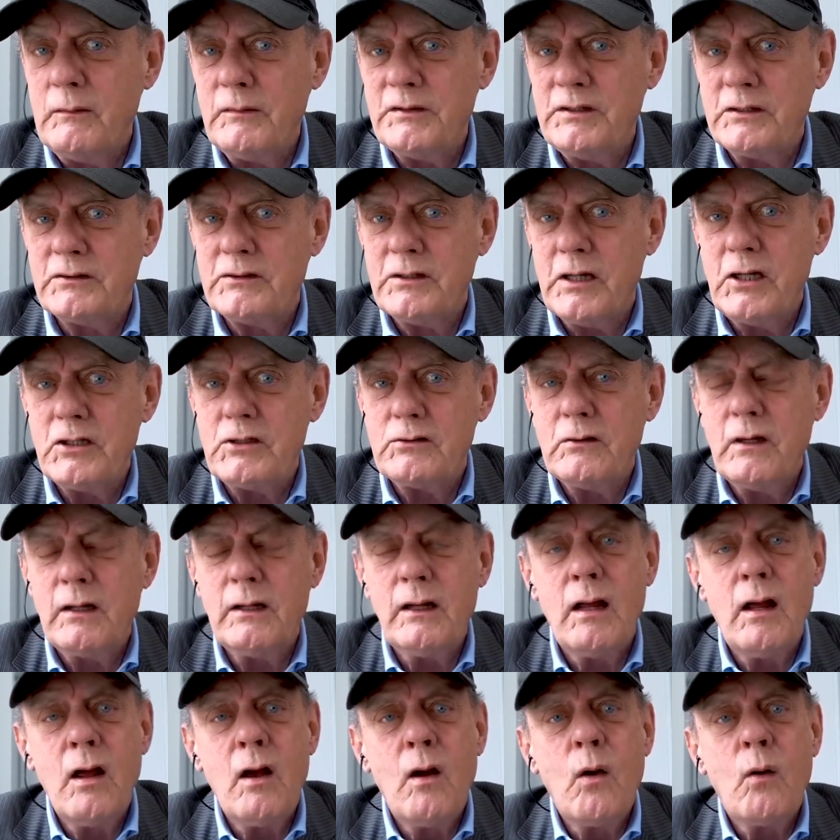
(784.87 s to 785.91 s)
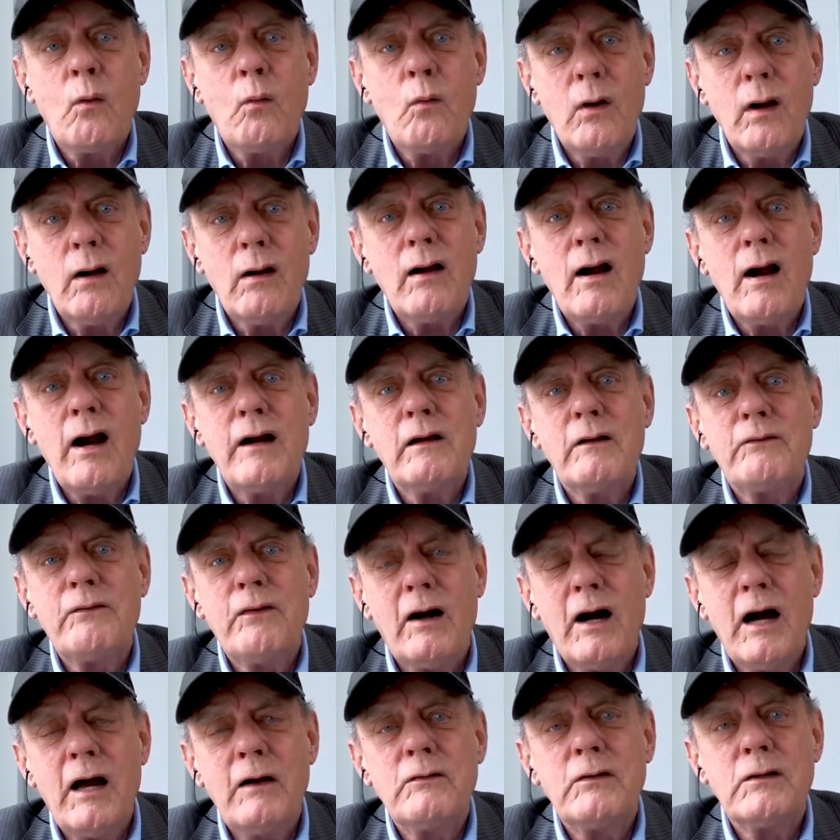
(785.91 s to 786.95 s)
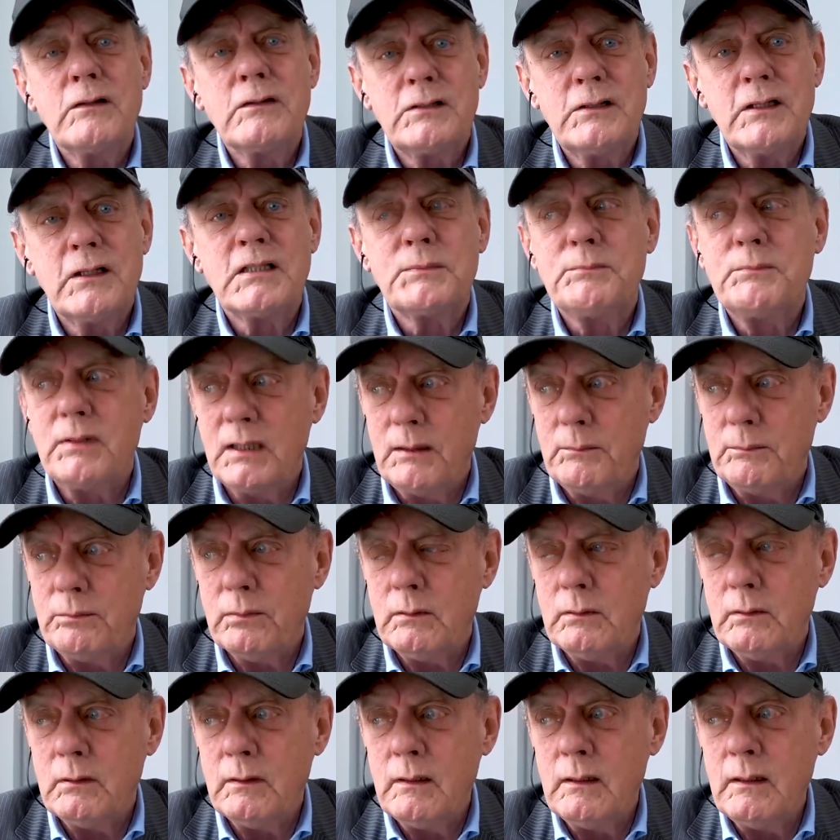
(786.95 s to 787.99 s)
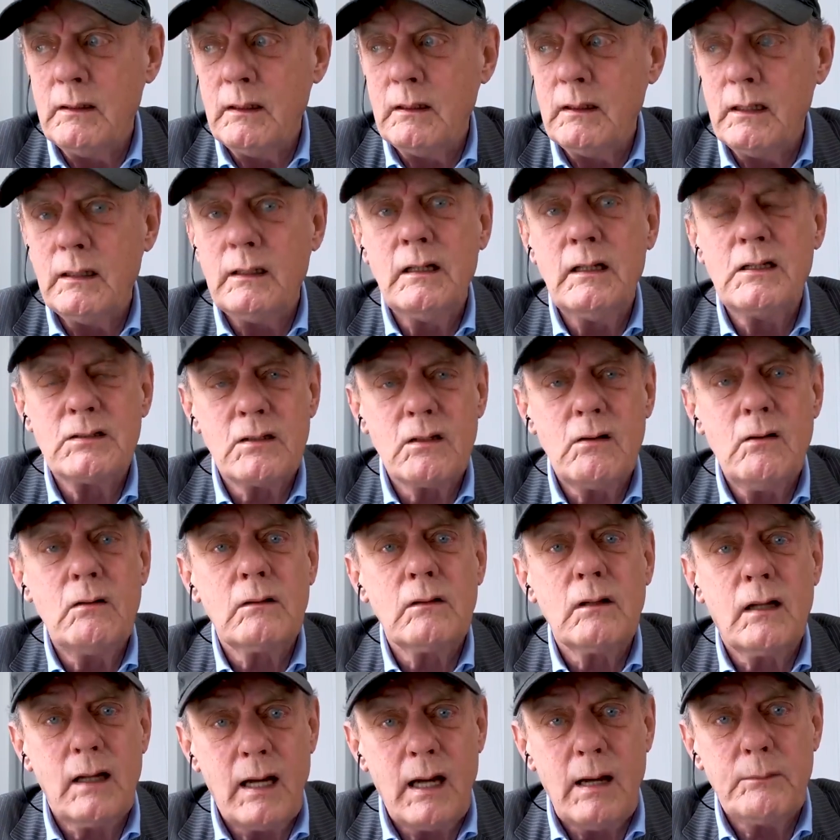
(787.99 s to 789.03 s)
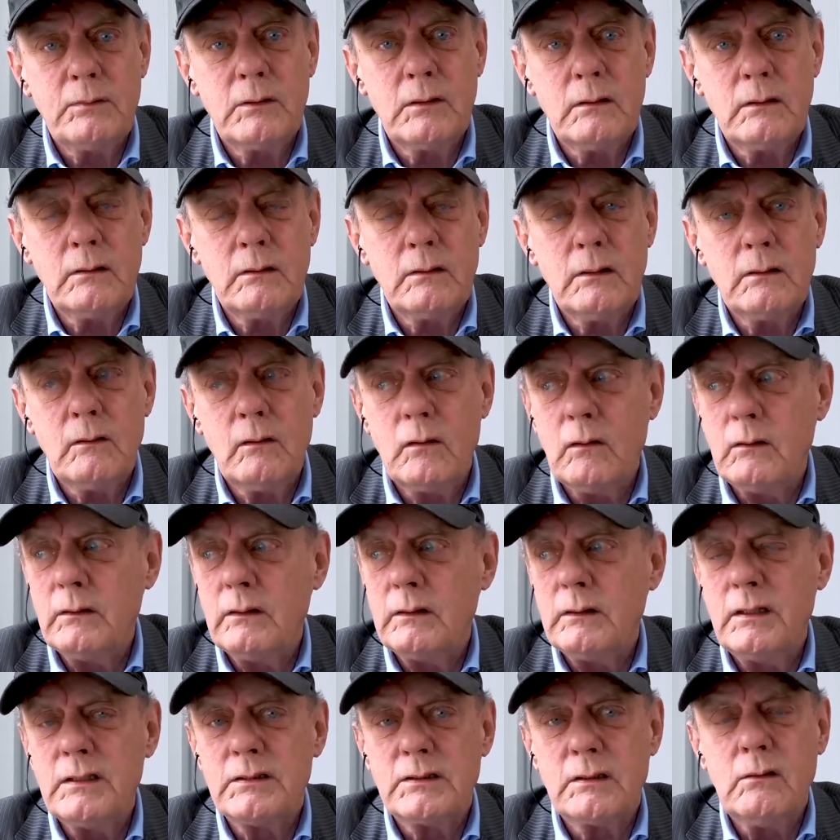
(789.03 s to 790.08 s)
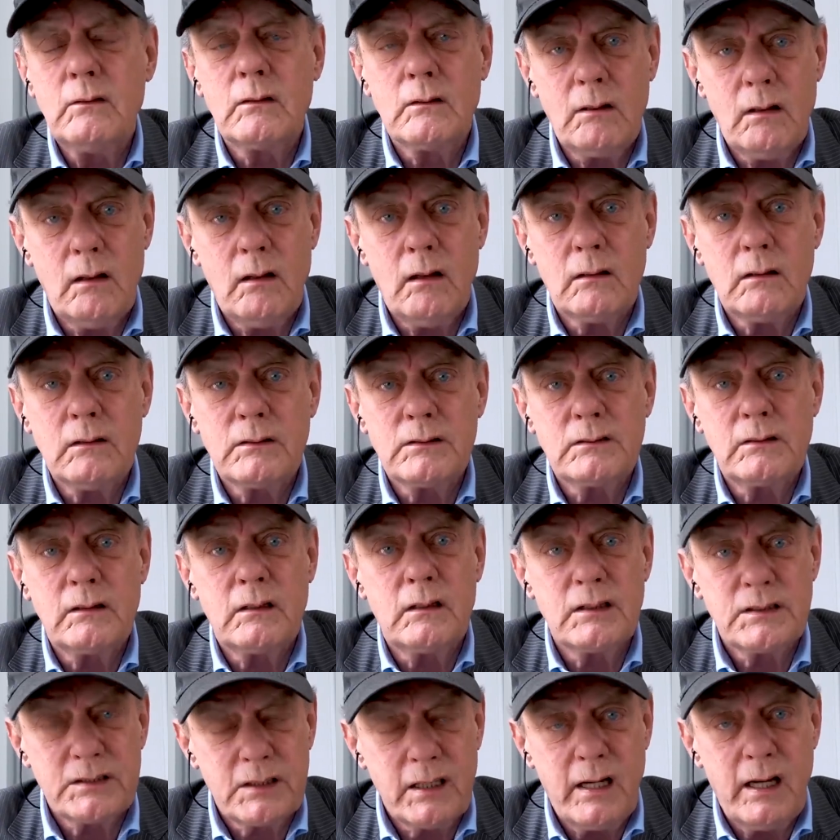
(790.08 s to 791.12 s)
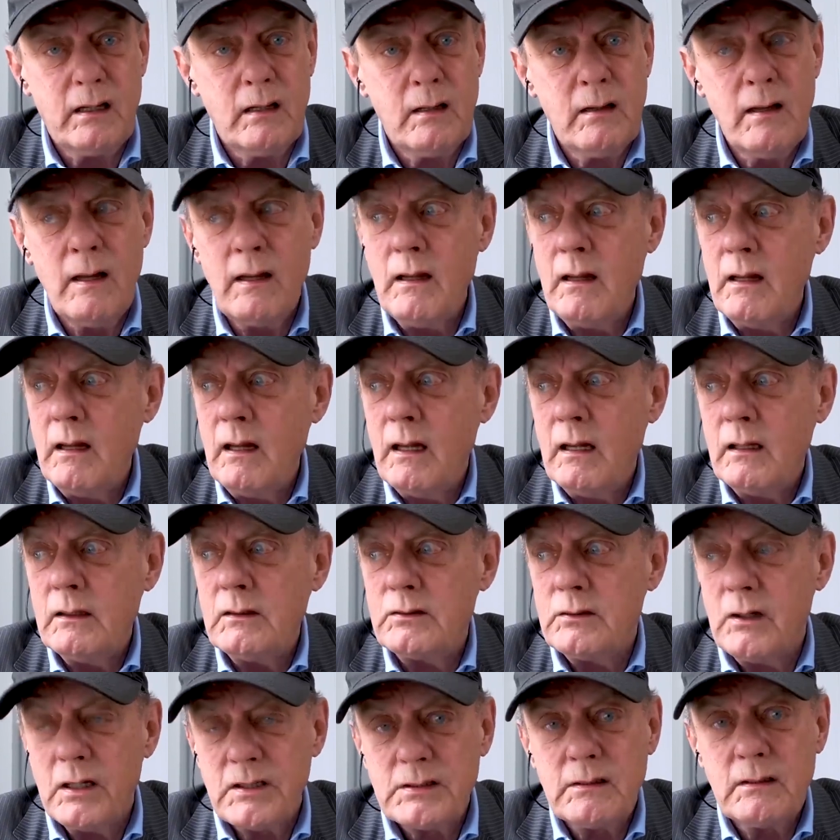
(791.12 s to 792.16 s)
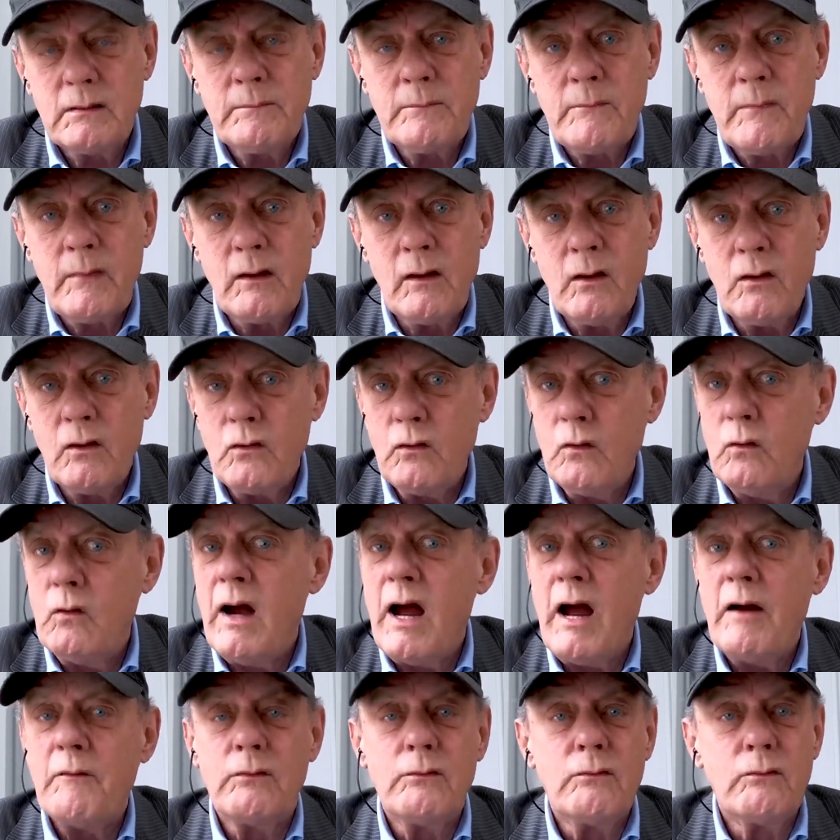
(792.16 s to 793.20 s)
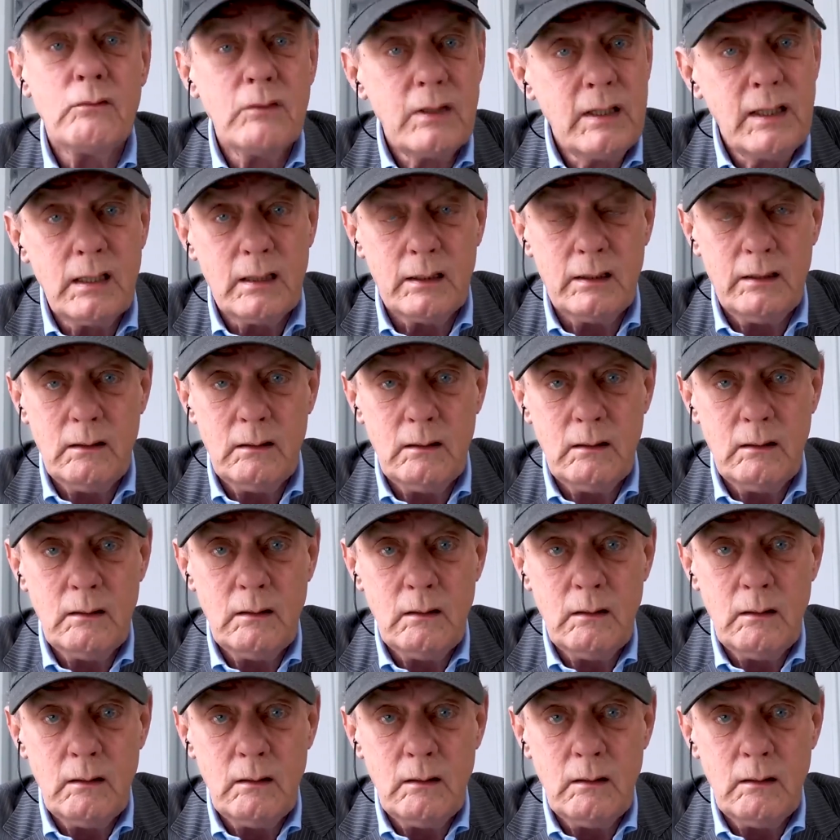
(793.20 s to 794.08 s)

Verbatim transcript: I was exaggerating. Where are the 5 or 6 people in his own cabinet or in his own caucus that are saying, Justin, you have really,